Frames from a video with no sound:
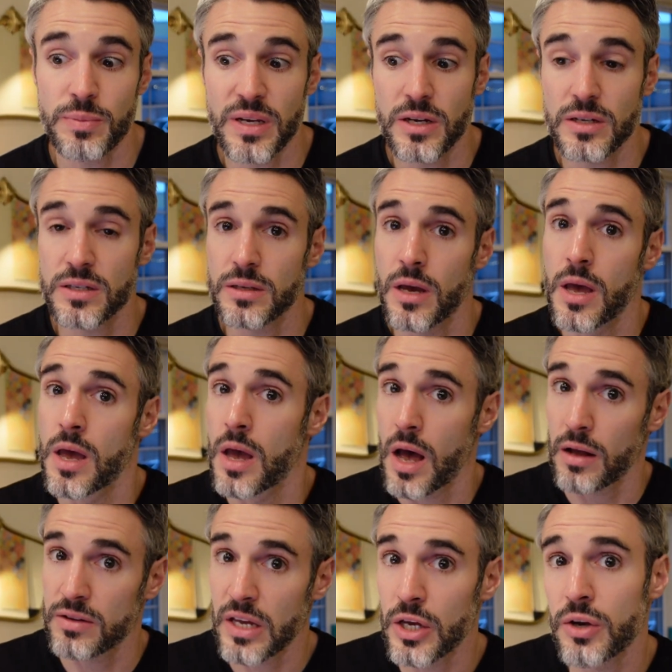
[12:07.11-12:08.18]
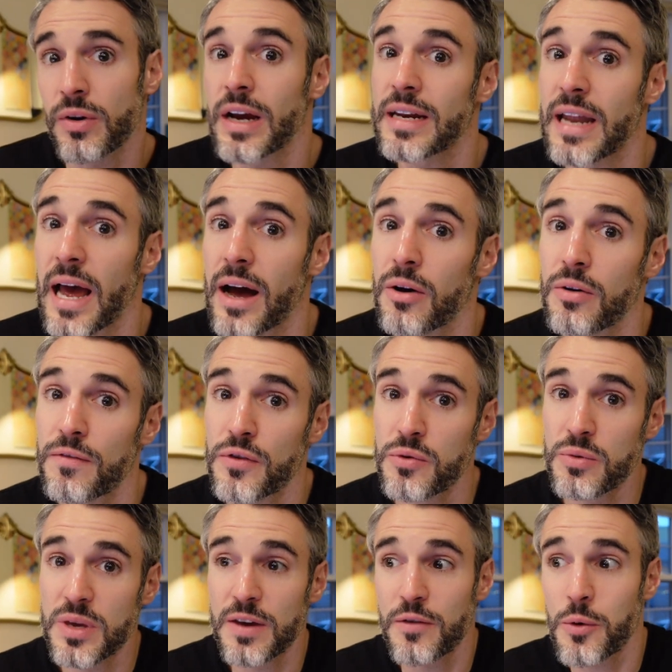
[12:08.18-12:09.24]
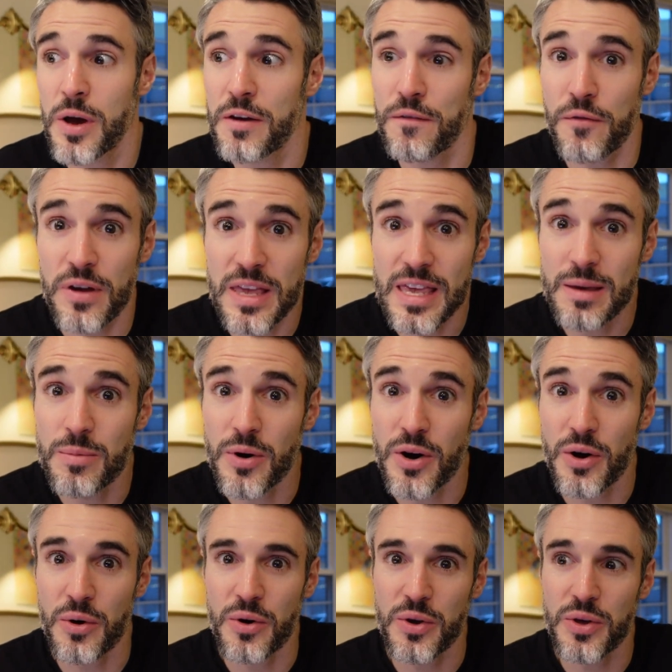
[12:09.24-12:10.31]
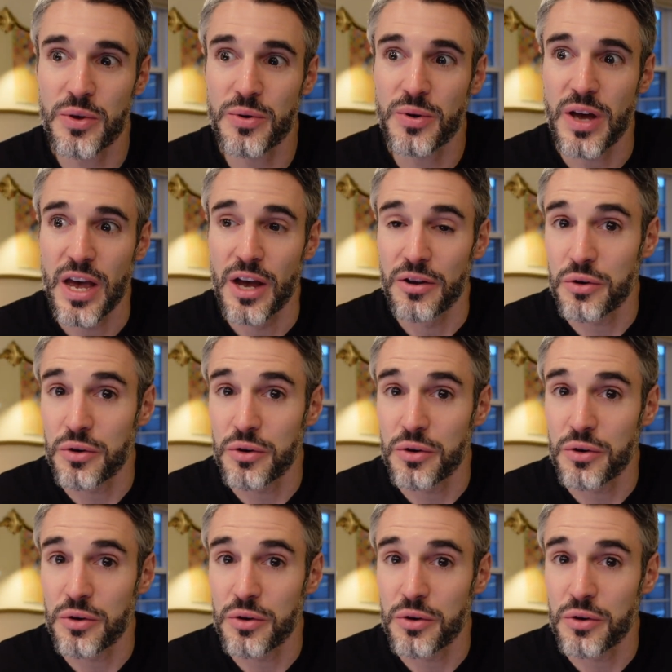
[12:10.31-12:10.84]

Because I'll tell you right now, if you give away a free ebook or you